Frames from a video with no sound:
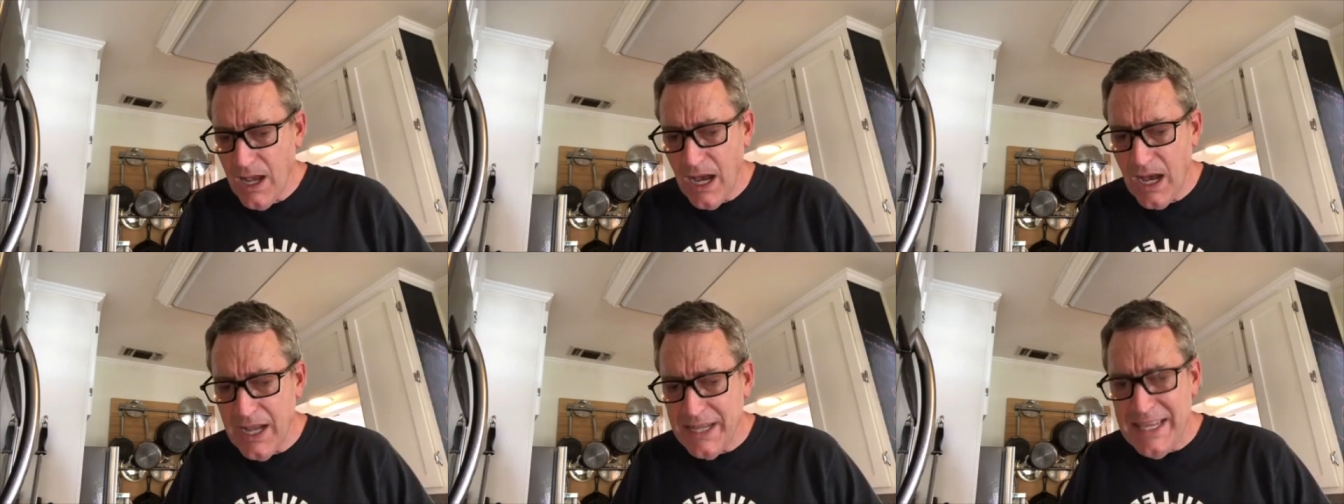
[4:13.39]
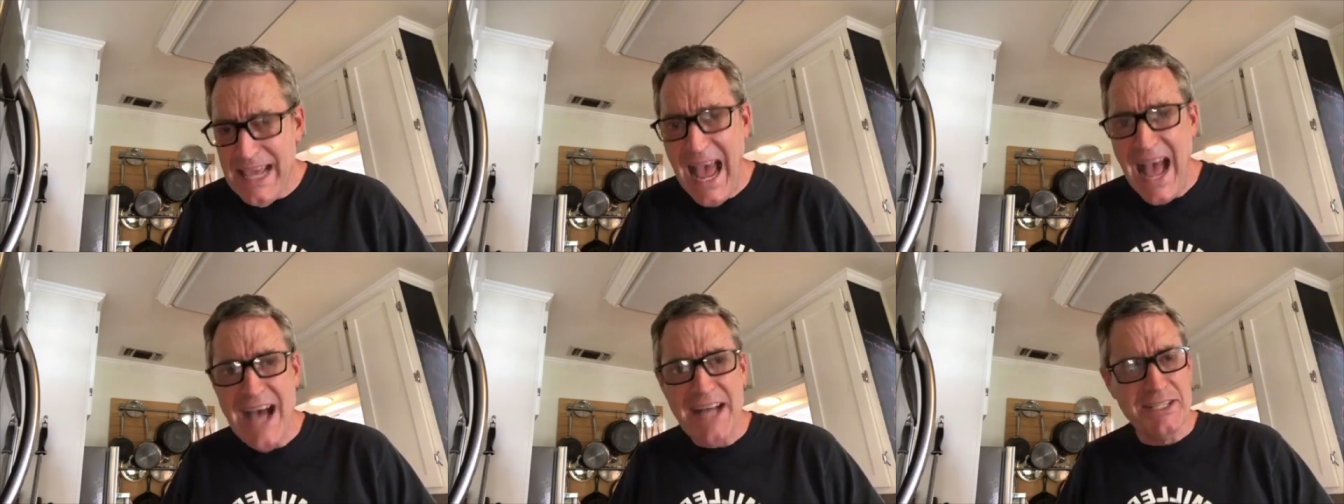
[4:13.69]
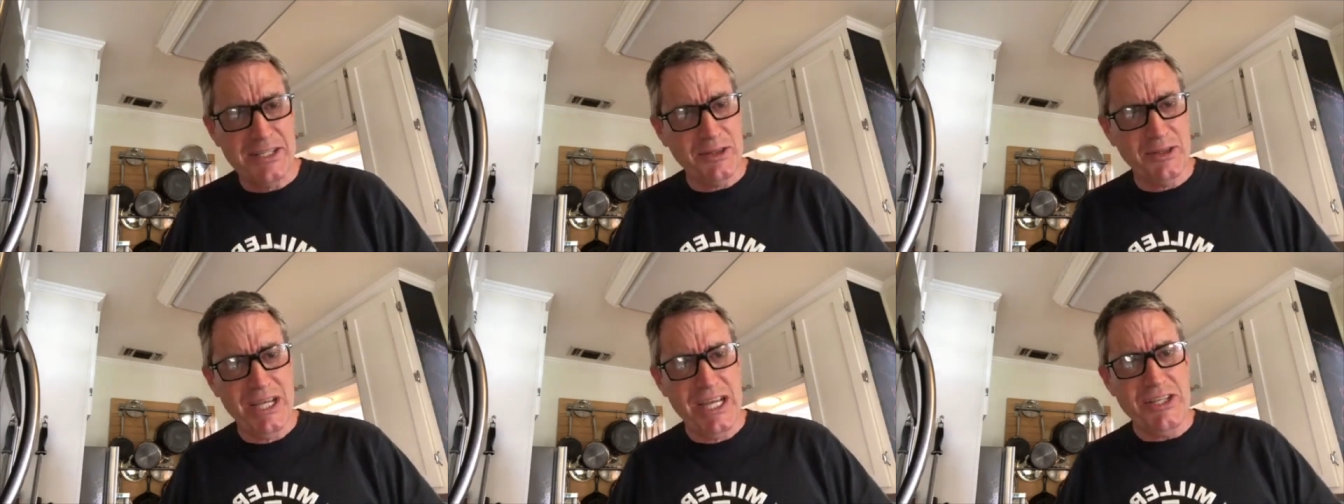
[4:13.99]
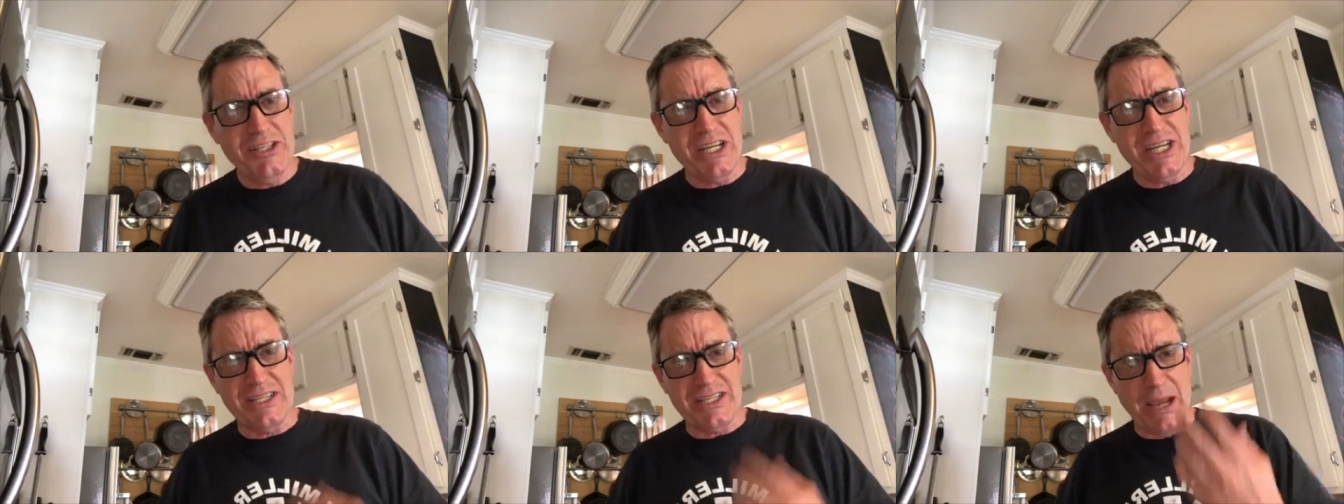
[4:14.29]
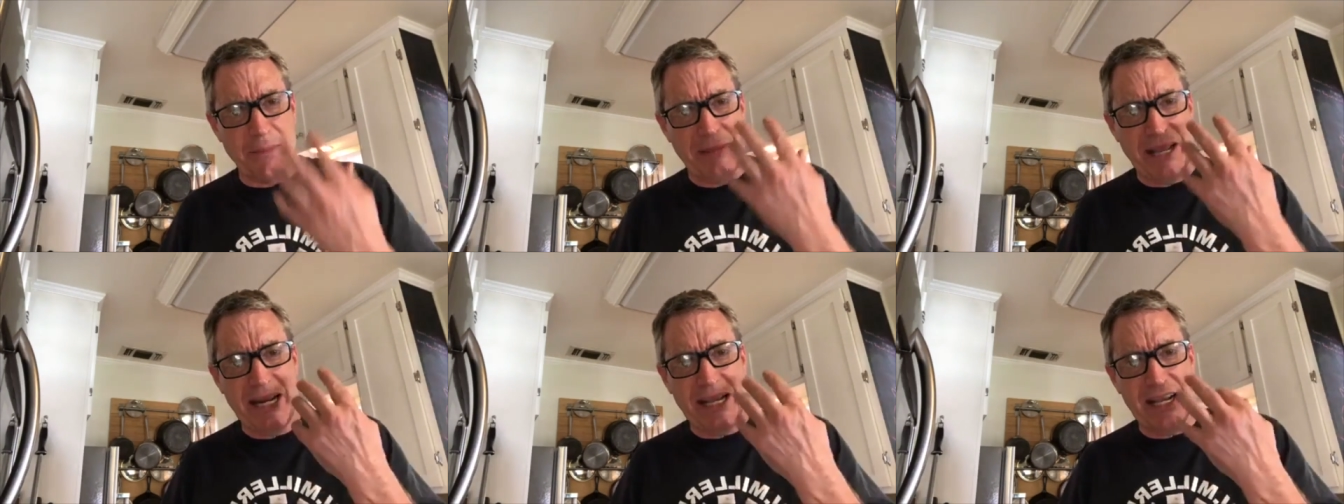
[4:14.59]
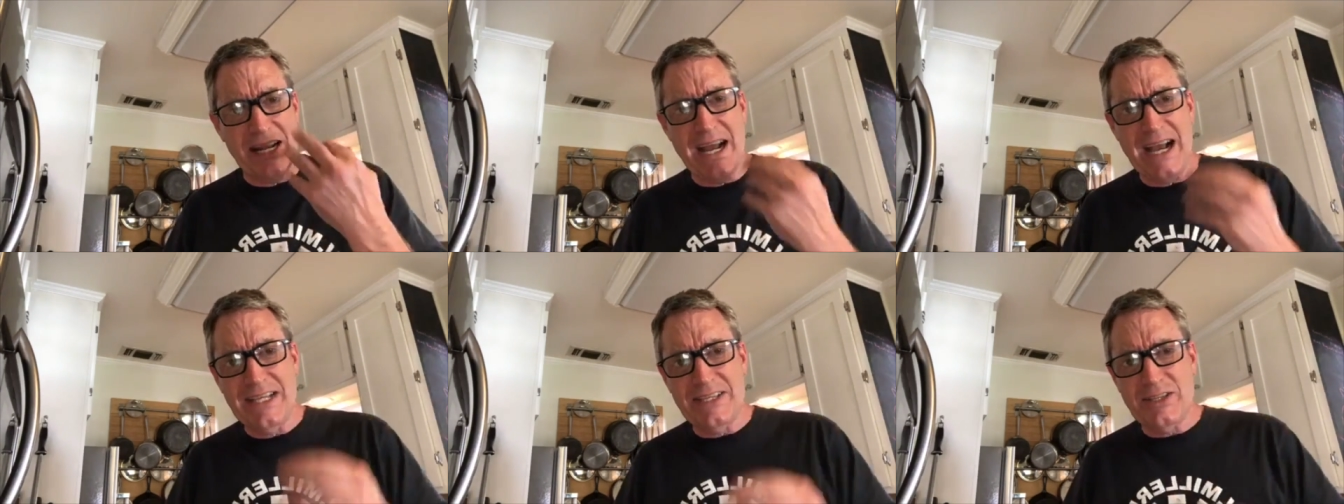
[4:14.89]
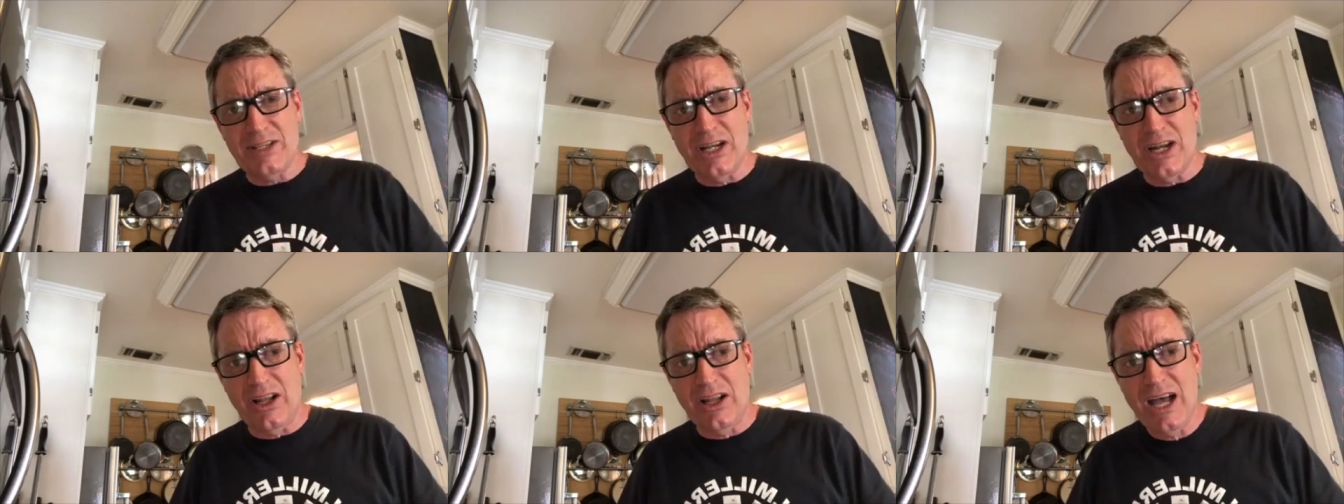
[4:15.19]
Uh, yeah, delicious. I'm getting a
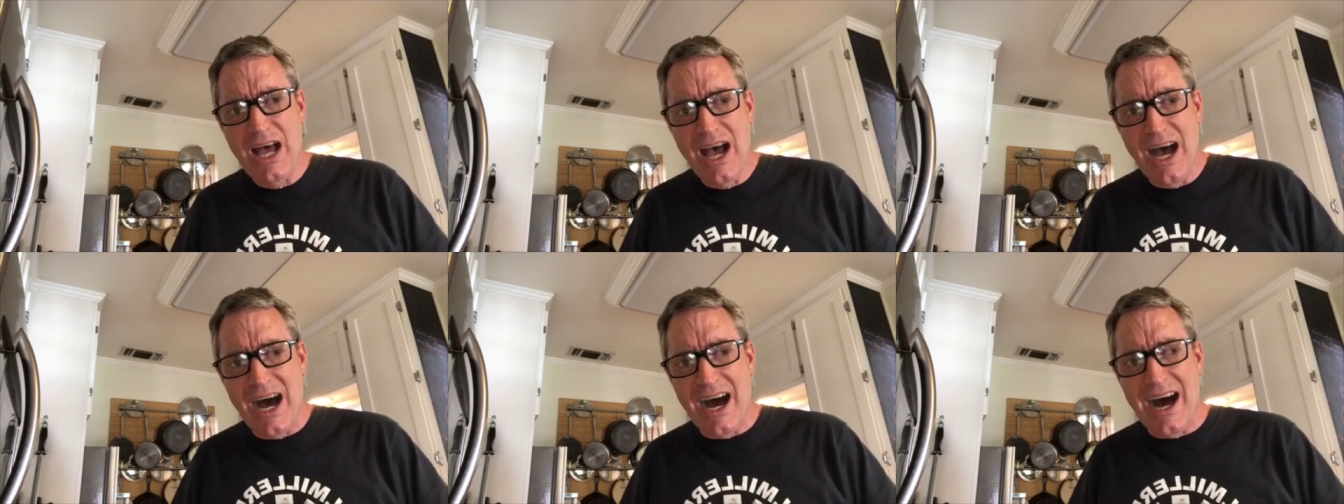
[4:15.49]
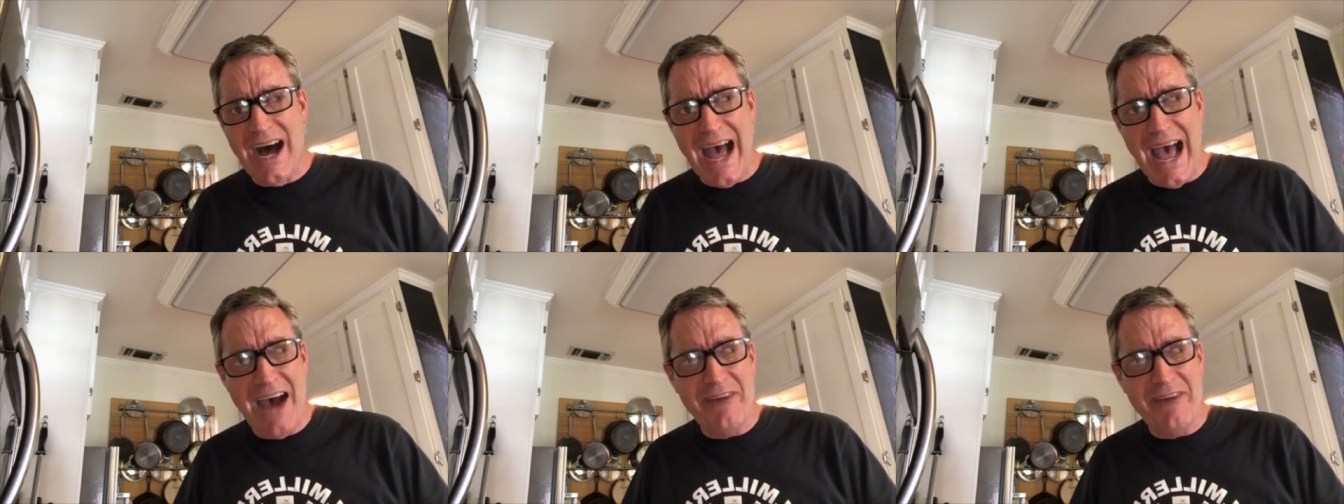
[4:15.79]
nice little uh,